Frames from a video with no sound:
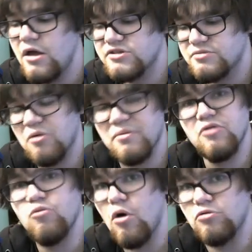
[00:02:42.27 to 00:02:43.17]

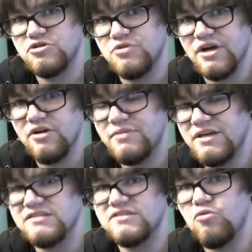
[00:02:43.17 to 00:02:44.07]
Superbia won't trigger
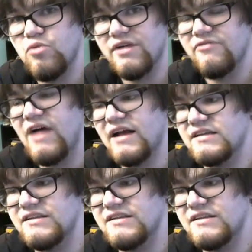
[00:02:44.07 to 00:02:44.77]
because it's a win effect.